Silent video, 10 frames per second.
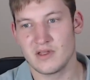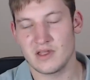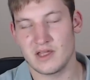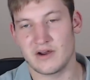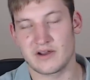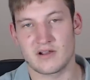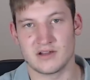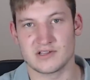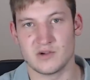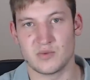and I
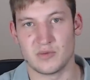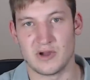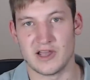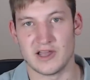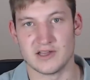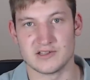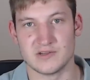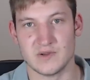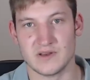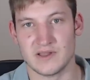cut open my hands
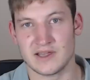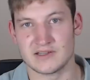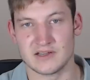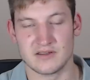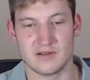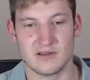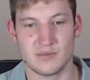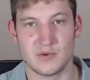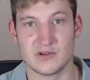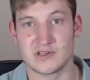doing that. And the
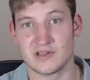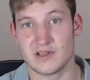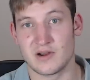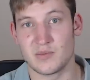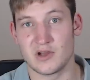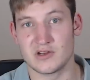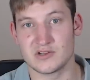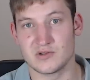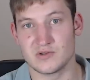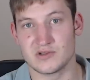person that I
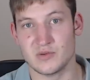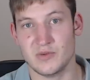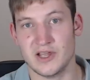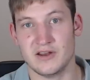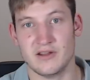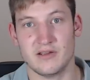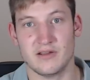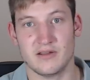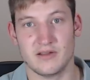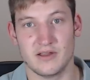punched also bled
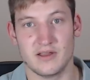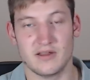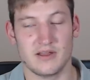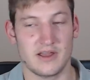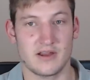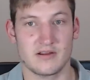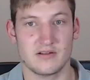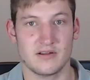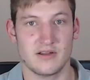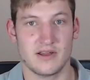a
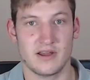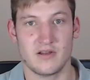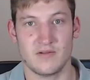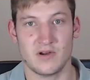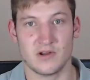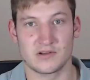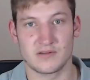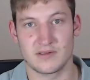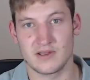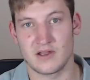hell of a lot
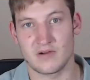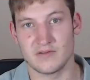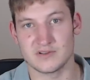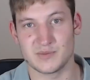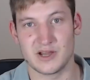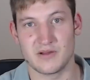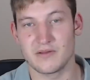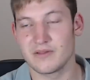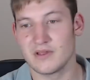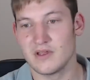out of his
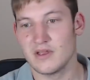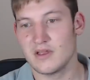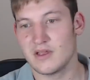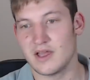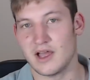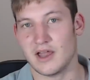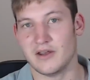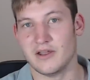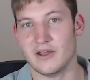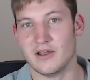mouth,
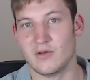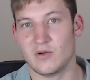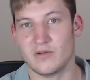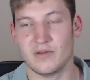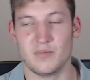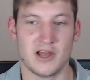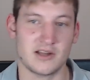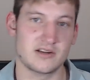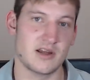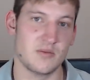and all of the
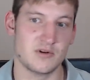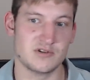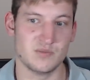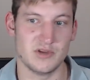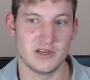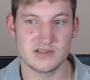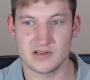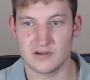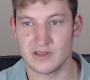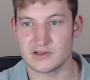blood came onto me.
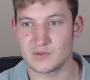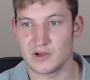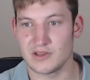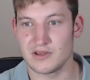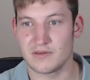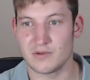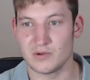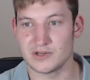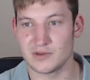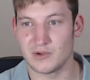So that's why they
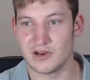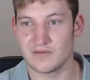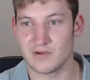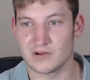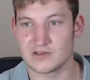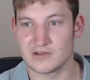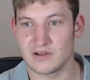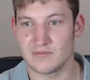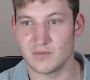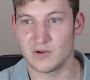thought I might have
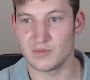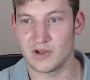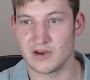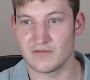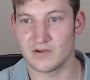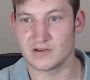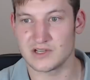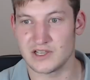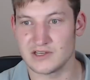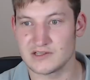got
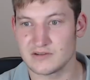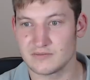AIDS.